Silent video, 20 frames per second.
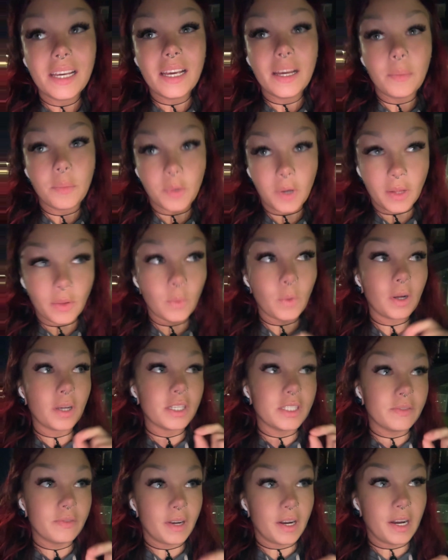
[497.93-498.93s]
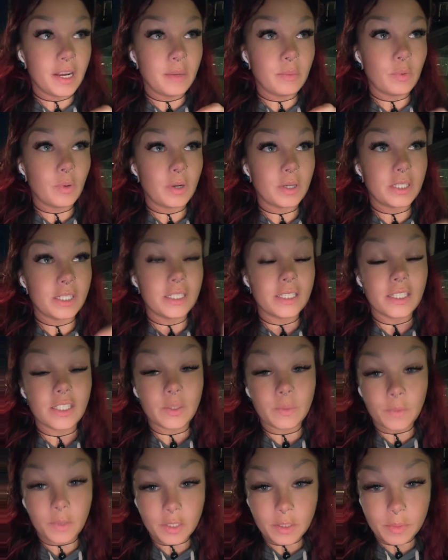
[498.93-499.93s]
Breath work is very important. There's
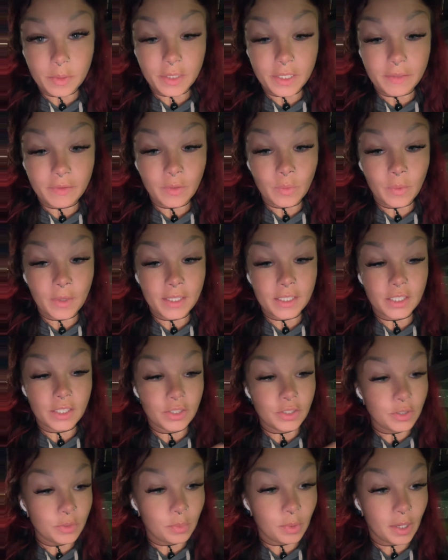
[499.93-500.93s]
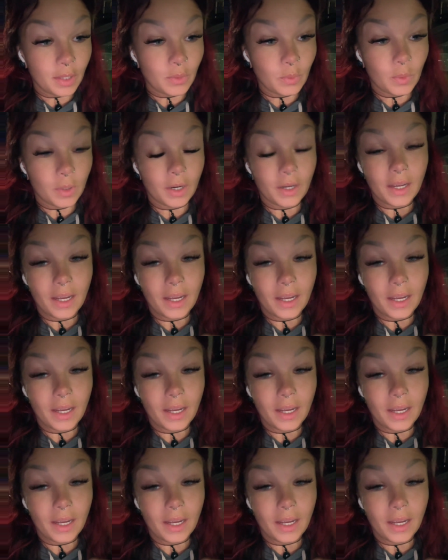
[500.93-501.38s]
multiple different ways to do breath work,